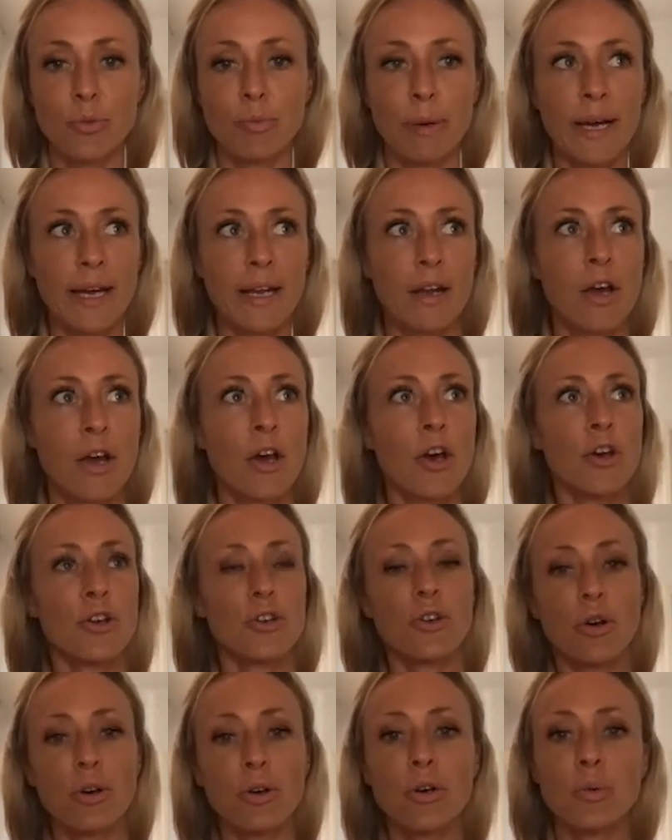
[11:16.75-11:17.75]
but
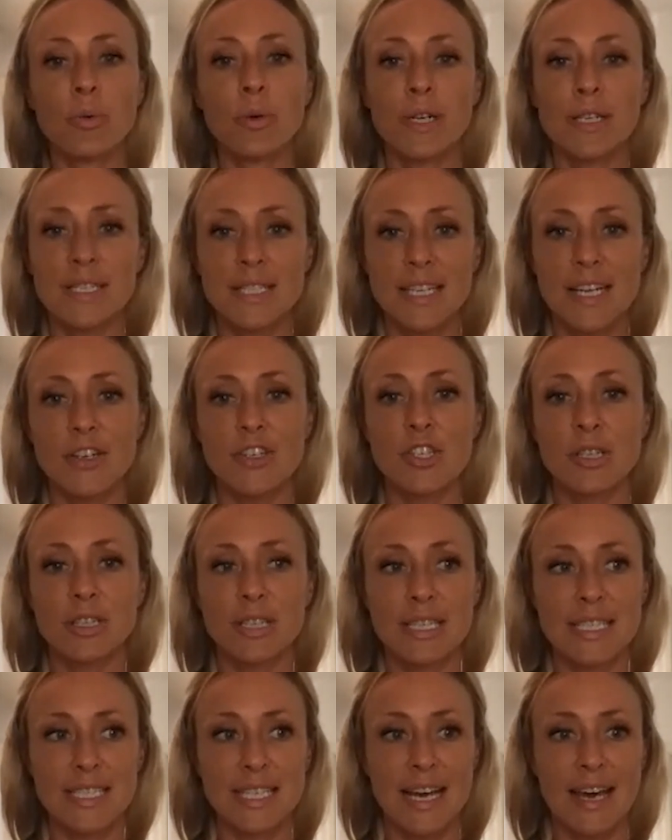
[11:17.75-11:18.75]
yoga would
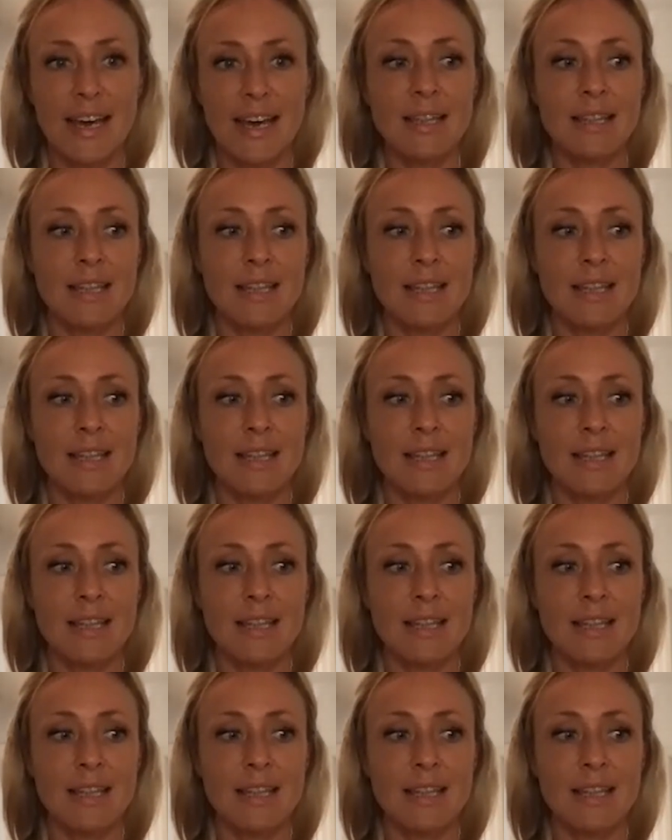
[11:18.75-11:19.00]
essentially say